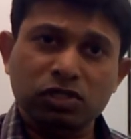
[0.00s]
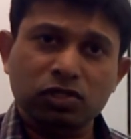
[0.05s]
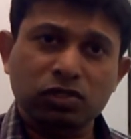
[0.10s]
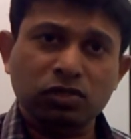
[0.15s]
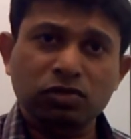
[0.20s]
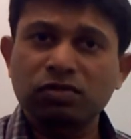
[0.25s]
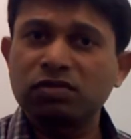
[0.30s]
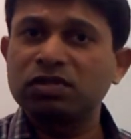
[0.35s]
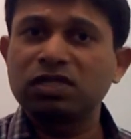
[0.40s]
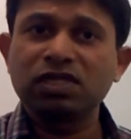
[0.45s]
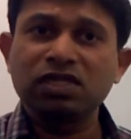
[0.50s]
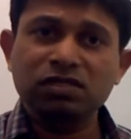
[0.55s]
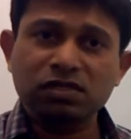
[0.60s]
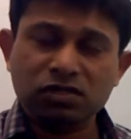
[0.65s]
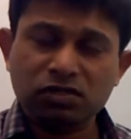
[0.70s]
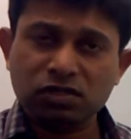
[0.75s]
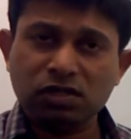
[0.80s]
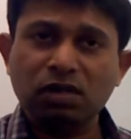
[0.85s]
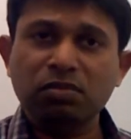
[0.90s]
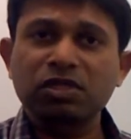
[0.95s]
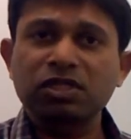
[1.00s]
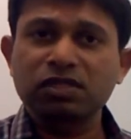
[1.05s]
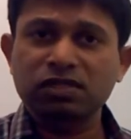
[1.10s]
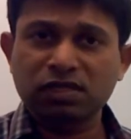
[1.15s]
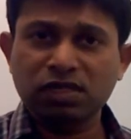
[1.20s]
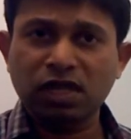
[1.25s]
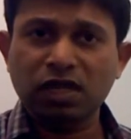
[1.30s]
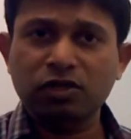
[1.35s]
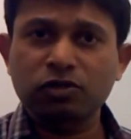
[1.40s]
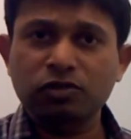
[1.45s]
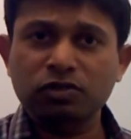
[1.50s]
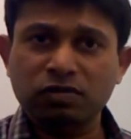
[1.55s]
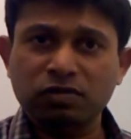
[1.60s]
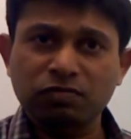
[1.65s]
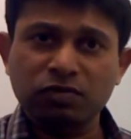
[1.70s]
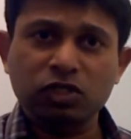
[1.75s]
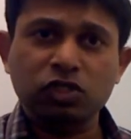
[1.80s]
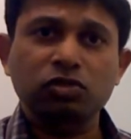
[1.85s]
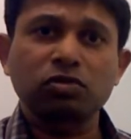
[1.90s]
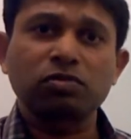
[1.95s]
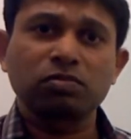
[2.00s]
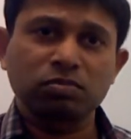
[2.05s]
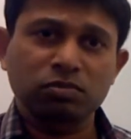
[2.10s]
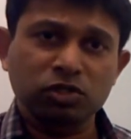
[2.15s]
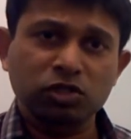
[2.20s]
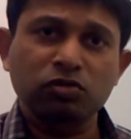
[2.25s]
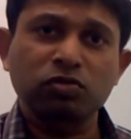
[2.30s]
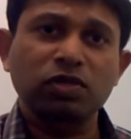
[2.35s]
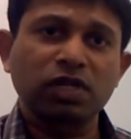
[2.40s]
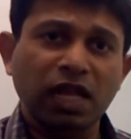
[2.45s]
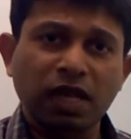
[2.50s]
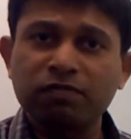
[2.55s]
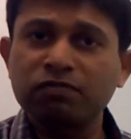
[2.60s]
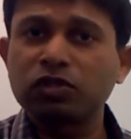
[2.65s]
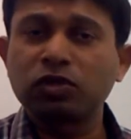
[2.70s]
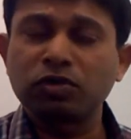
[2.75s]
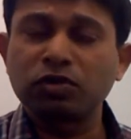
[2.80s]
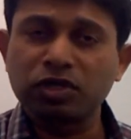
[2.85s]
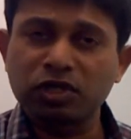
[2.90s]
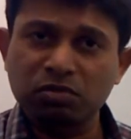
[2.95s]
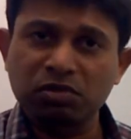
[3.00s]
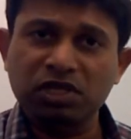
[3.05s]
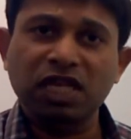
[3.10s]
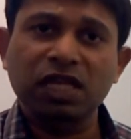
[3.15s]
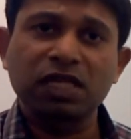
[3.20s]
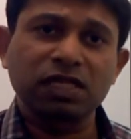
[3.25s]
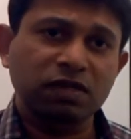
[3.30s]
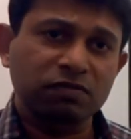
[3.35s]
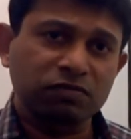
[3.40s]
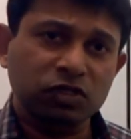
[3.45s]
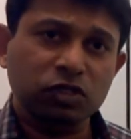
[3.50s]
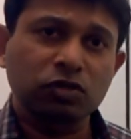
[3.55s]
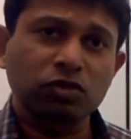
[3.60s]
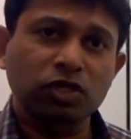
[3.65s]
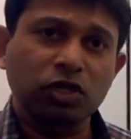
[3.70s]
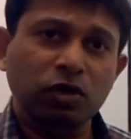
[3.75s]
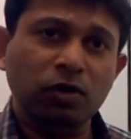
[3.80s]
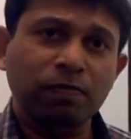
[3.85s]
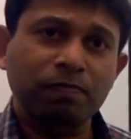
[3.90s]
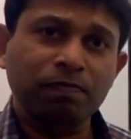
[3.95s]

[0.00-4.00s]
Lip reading: So these are some of the scenarios in which you have to go into BI Dev Studio.